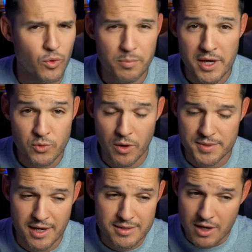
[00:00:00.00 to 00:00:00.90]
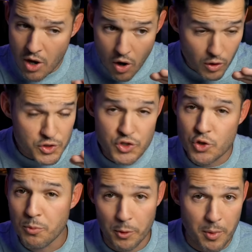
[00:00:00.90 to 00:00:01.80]
One page websites are
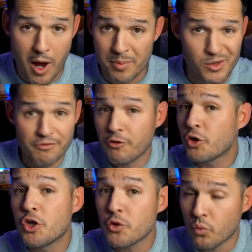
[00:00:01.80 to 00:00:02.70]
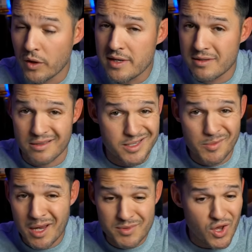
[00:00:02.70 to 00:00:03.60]
super popular for good reason.
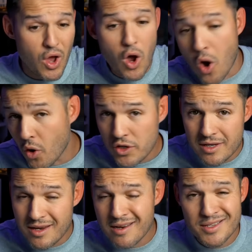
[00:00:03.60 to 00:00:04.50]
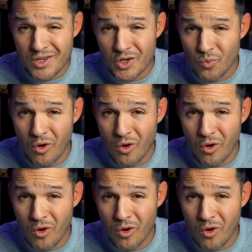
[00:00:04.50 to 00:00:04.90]
Sometimes all you need is a good